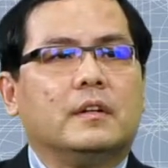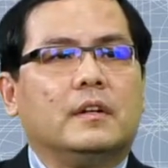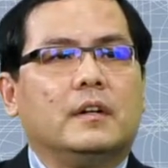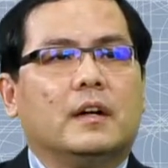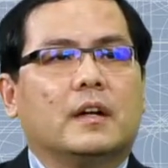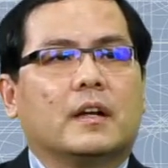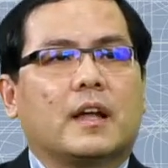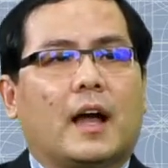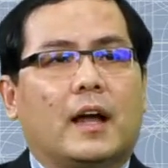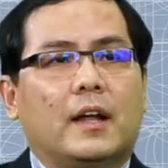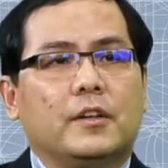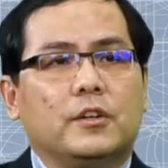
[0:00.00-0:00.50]

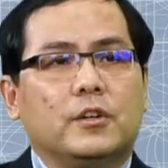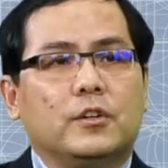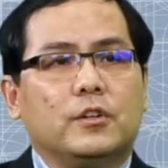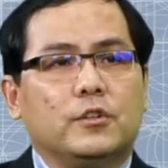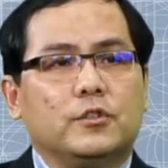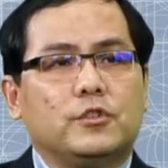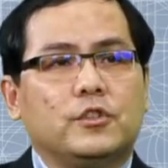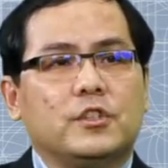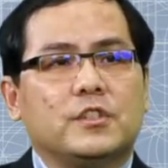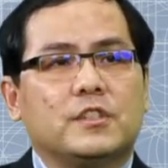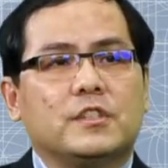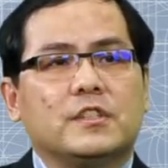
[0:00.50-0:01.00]
A
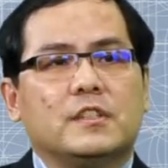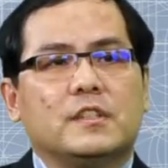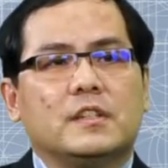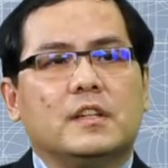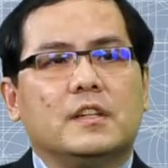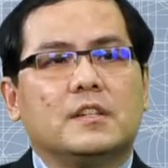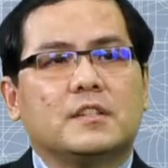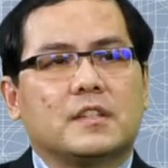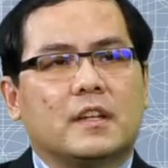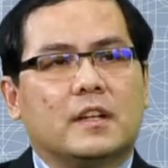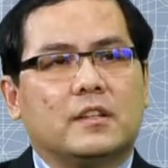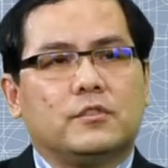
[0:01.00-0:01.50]
cardiologist
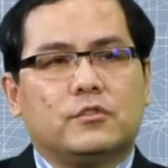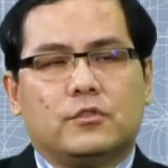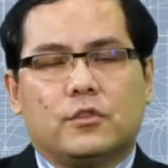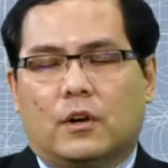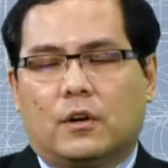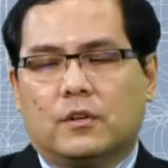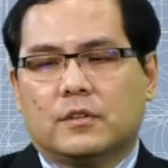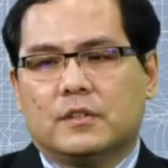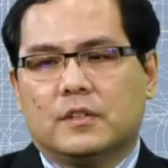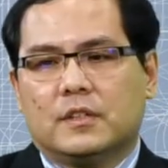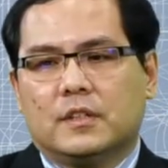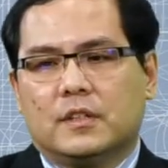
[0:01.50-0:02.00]
is a
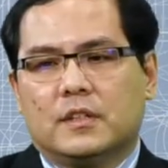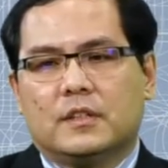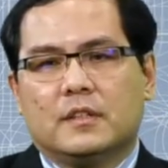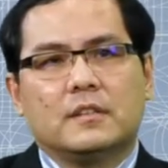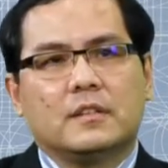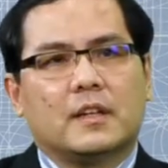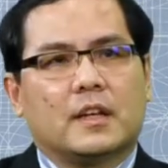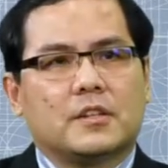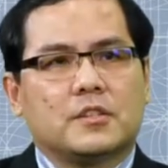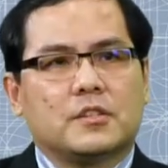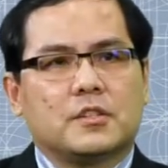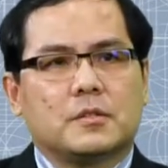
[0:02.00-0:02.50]
doctor
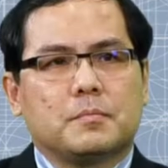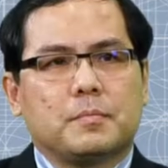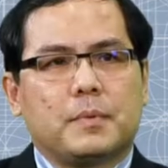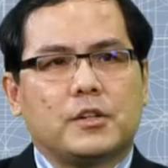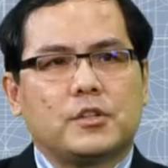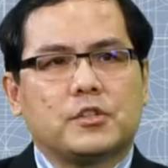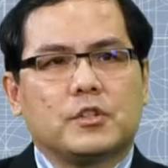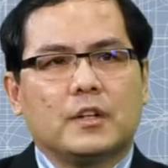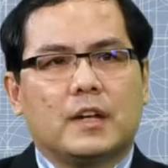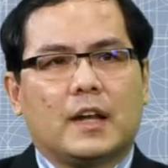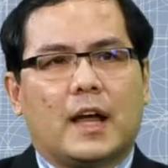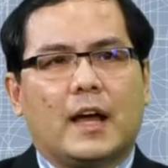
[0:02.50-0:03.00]
that
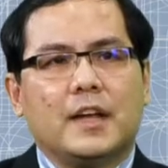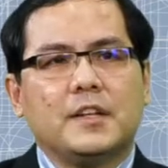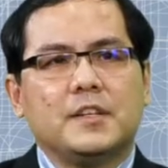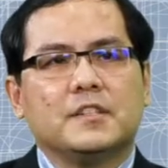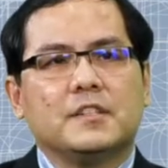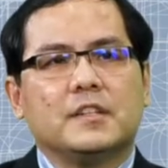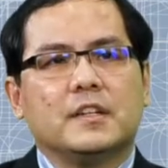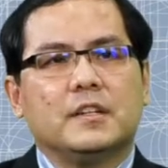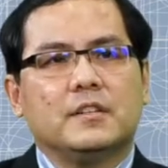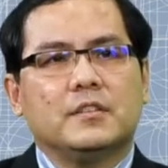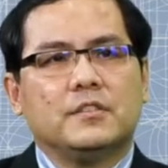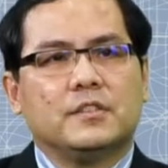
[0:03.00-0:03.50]

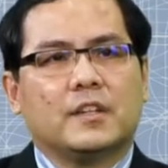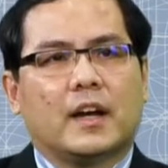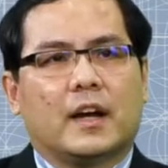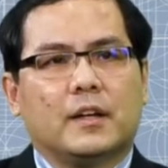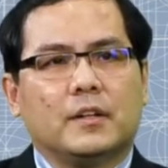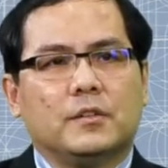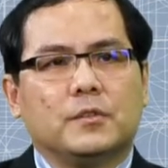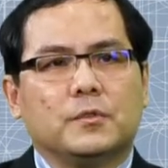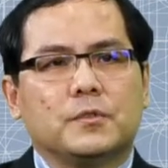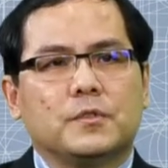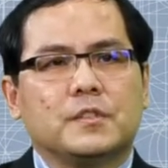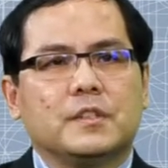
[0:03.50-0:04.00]
specializes in
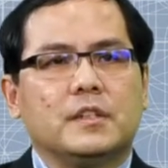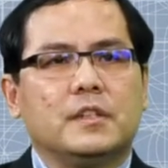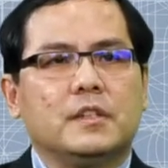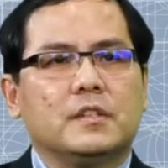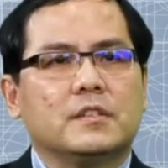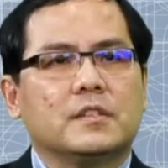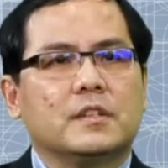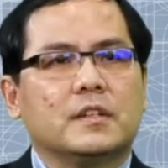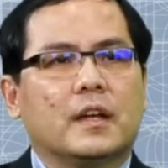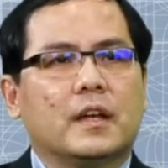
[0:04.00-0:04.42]
diagnosing